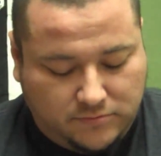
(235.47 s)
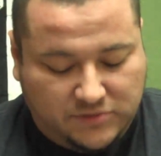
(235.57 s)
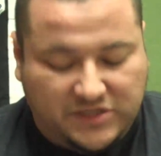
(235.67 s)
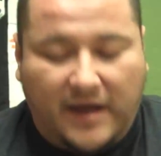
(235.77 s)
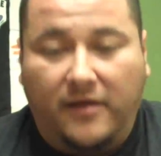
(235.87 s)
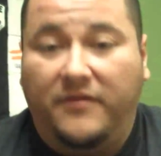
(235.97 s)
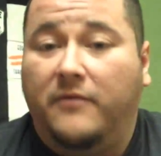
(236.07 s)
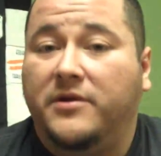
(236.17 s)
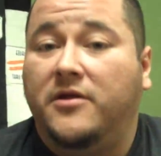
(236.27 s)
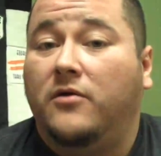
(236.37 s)
child that
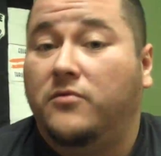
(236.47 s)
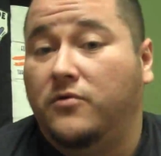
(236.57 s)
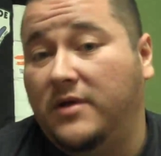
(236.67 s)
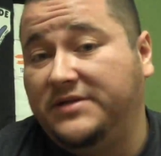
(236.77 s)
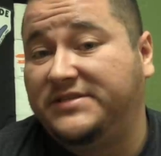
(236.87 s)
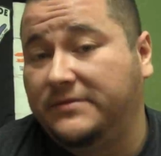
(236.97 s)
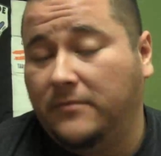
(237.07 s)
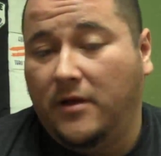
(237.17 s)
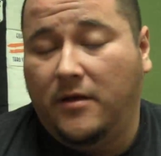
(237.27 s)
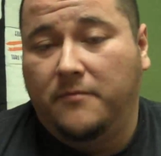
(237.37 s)
we know who has
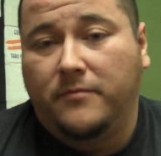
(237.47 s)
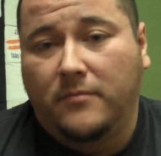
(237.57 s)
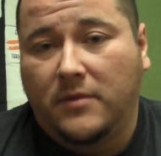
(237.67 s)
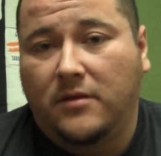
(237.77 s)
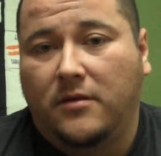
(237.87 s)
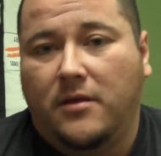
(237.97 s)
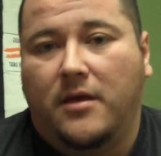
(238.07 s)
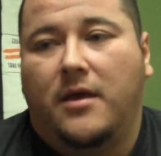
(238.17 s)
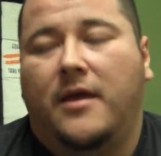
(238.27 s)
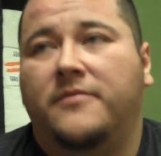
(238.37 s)

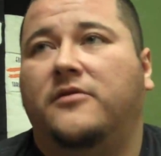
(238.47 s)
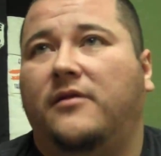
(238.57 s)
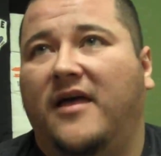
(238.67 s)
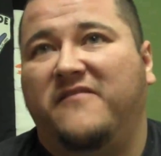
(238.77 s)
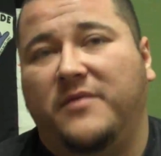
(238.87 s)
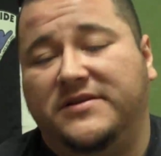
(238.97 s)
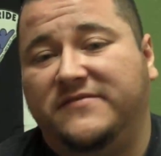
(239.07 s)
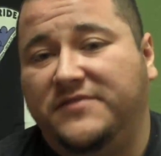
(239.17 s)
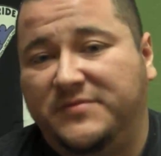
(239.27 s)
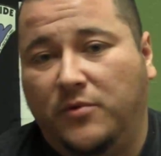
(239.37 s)
ended their life because
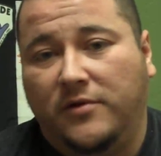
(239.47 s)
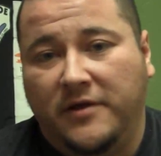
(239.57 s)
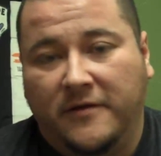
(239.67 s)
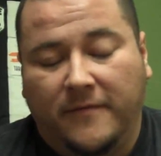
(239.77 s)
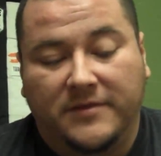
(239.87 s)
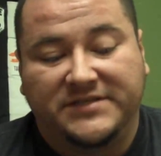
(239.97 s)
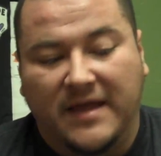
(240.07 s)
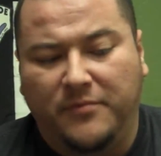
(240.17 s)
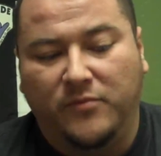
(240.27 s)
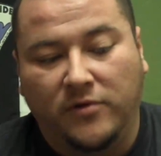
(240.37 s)
of this bullying, this
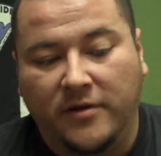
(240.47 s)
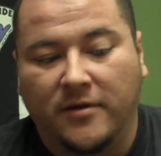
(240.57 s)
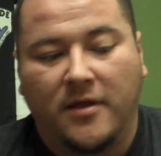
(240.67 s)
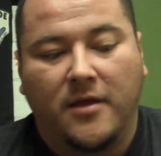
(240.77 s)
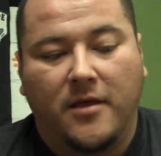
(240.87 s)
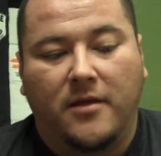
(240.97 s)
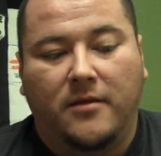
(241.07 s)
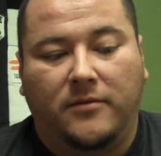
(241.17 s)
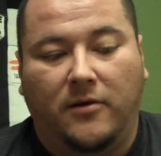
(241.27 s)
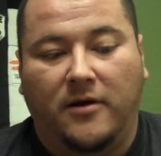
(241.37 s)
type of bullying,
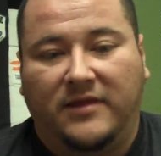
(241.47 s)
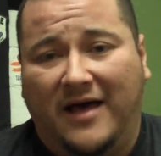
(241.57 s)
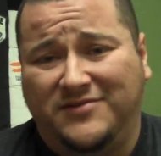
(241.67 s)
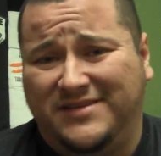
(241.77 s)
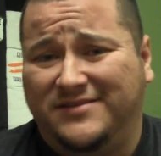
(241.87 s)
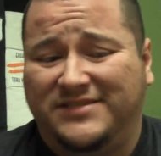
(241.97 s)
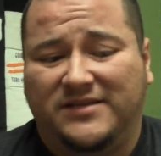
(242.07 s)
there are thousands